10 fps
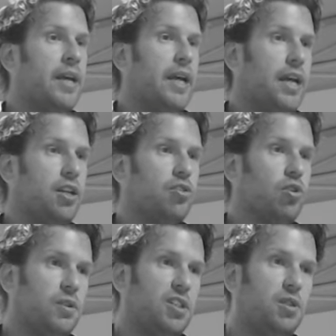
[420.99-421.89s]
and it's
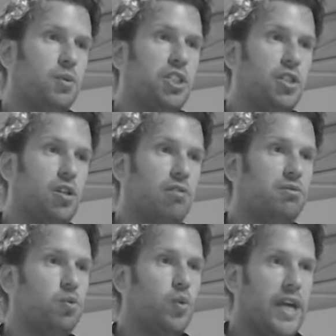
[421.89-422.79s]
always the question of
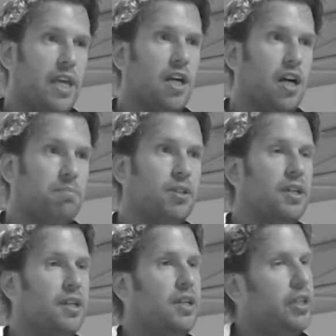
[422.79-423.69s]
weighing up,
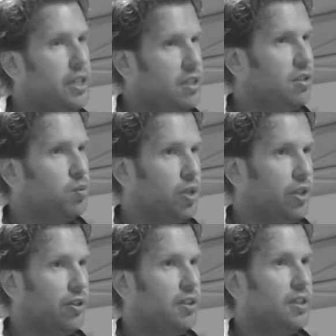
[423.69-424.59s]
is it
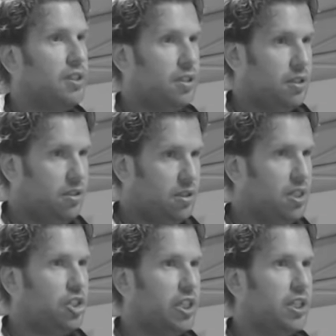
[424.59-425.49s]
worth
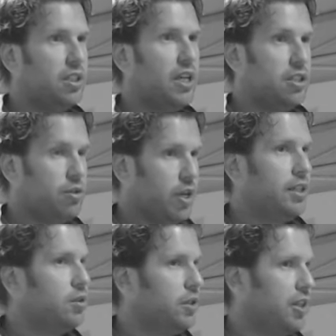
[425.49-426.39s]
teaching and
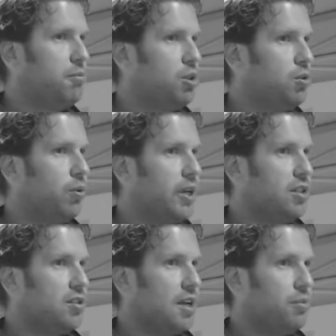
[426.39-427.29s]
trying to get them into the right
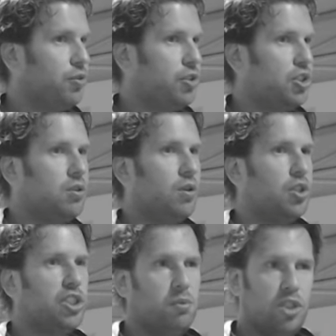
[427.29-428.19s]
start position, or
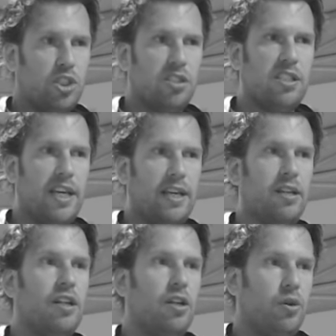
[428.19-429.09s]
shall we just say
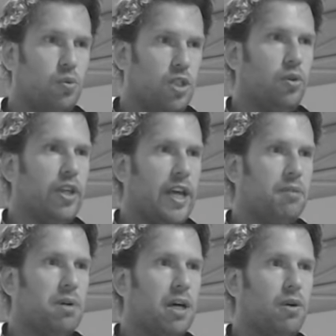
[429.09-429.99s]
we do the
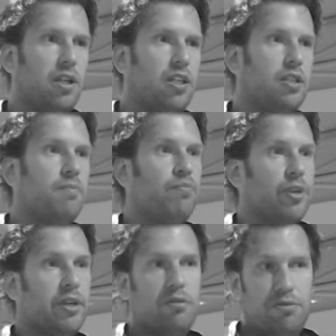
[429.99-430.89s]
hang power clean
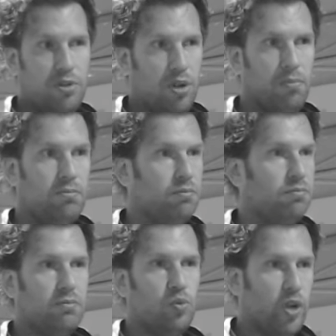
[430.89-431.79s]
from
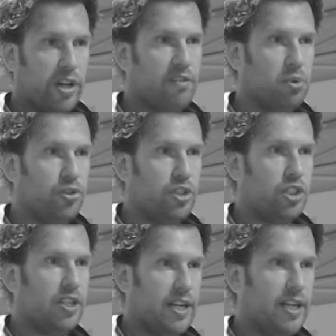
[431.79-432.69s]
whatever
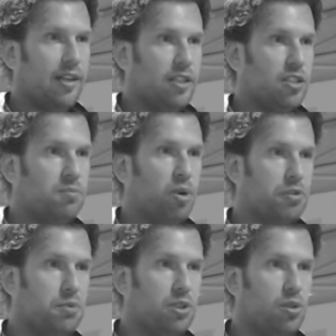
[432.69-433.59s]
position that athlete is
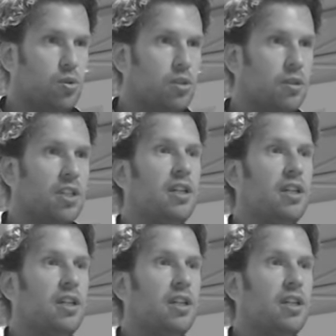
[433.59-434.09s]
possible to do,